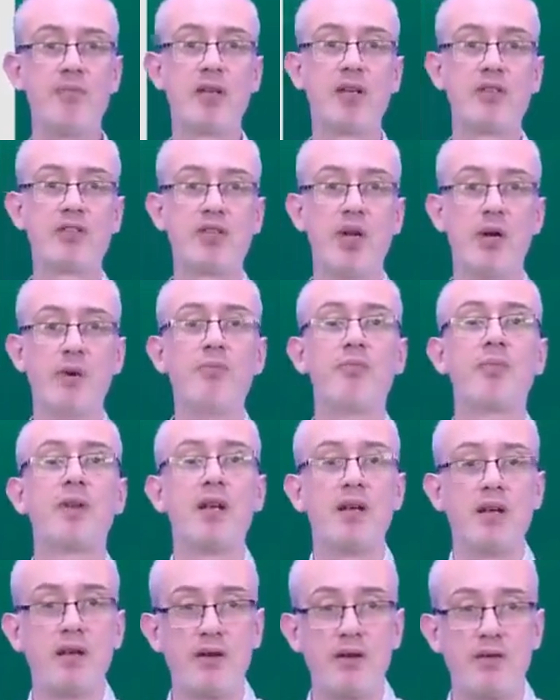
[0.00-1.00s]
So,
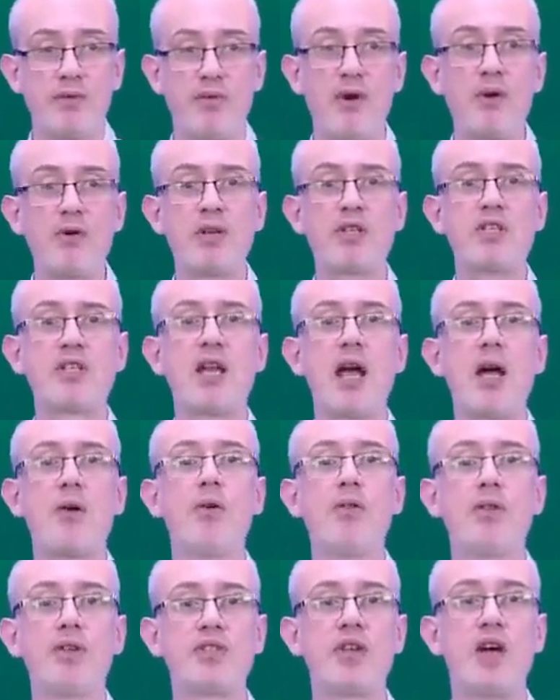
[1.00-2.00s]
focus now
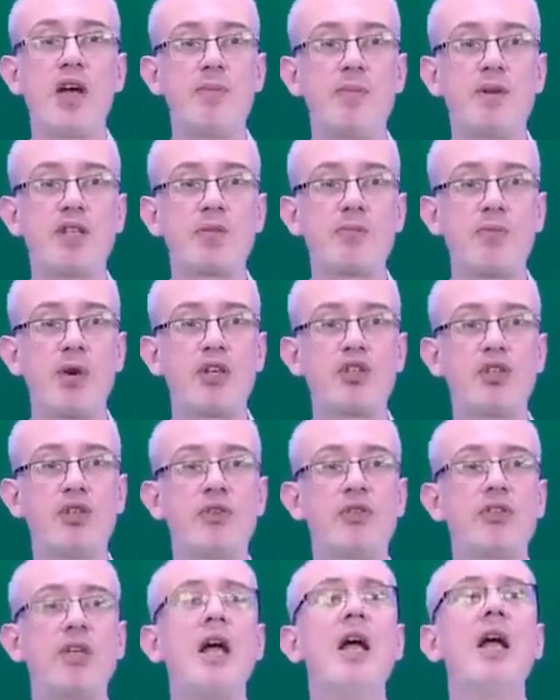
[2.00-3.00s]
on the time expressions.